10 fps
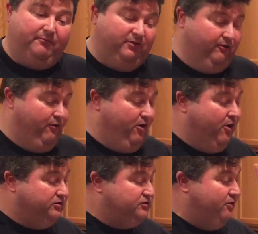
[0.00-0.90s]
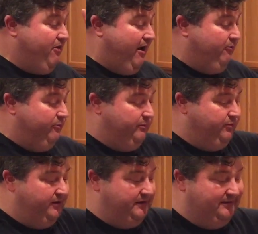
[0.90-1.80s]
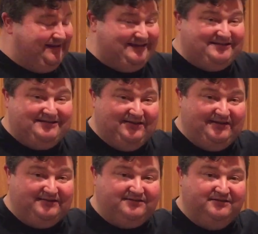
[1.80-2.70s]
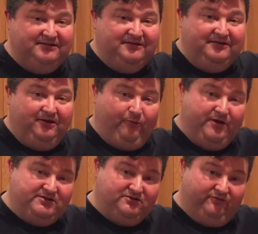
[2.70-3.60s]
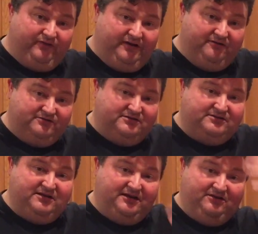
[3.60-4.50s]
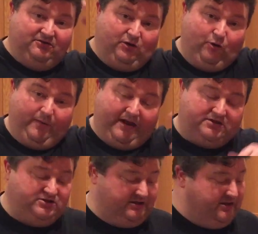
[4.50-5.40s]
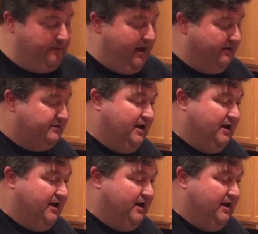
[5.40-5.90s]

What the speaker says: below. Also, I will be putting links to these original videos to see, and you can go back and check them out.